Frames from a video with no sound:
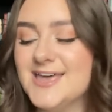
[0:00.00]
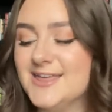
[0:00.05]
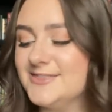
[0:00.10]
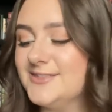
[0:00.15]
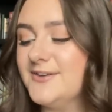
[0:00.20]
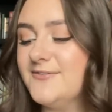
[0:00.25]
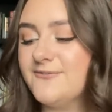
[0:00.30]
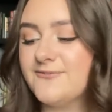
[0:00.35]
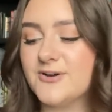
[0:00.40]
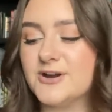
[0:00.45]

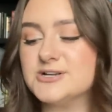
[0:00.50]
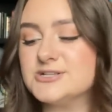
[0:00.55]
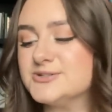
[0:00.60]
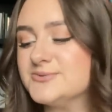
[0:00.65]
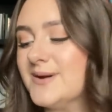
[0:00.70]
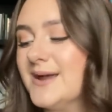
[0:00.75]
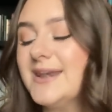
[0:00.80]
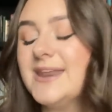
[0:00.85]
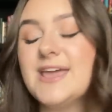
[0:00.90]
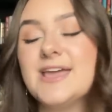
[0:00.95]
The first
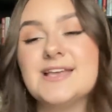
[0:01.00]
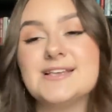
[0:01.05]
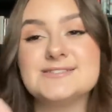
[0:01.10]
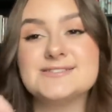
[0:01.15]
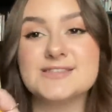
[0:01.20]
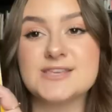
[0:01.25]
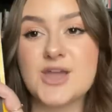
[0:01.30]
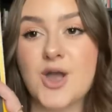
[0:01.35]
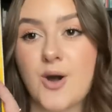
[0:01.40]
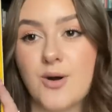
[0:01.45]
one is
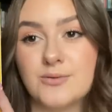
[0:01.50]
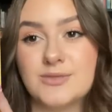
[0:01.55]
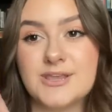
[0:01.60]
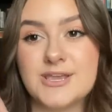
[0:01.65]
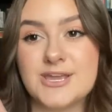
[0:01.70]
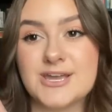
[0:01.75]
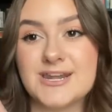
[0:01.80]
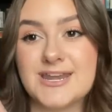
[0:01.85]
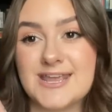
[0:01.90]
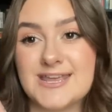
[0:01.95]
The Only
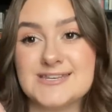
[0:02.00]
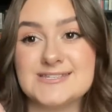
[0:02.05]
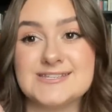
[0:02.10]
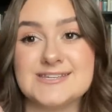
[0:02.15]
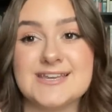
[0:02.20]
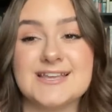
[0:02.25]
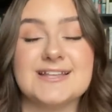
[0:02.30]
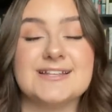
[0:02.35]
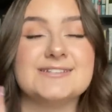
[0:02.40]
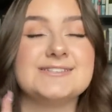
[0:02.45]
Good
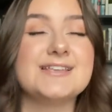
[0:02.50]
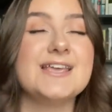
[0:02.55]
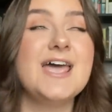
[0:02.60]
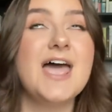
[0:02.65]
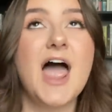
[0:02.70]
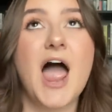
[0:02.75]
Indians.